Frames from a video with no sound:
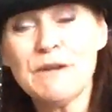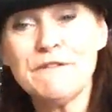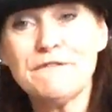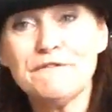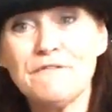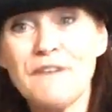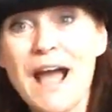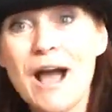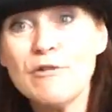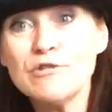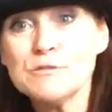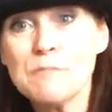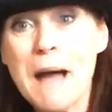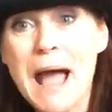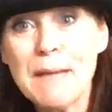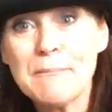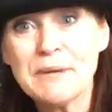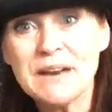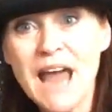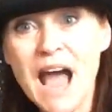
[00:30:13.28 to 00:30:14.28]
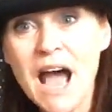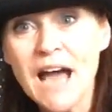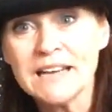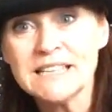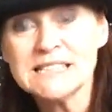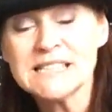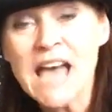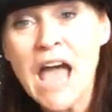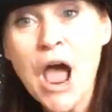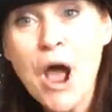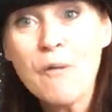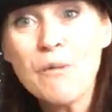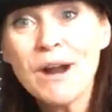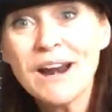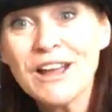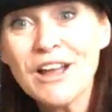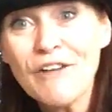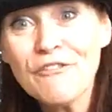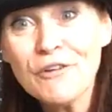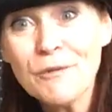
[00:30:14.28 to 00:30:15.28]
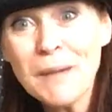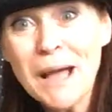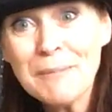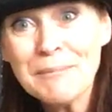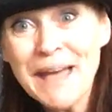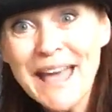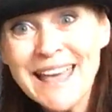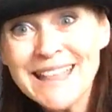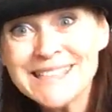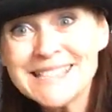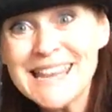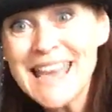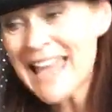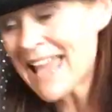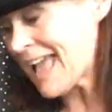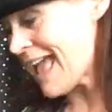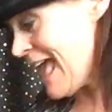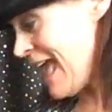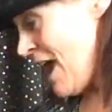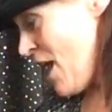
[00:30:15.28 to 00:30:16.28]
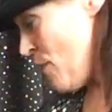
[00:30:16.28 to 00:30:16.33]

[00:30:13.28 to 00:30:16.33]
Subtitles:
We found my bananas when I got for my birthday.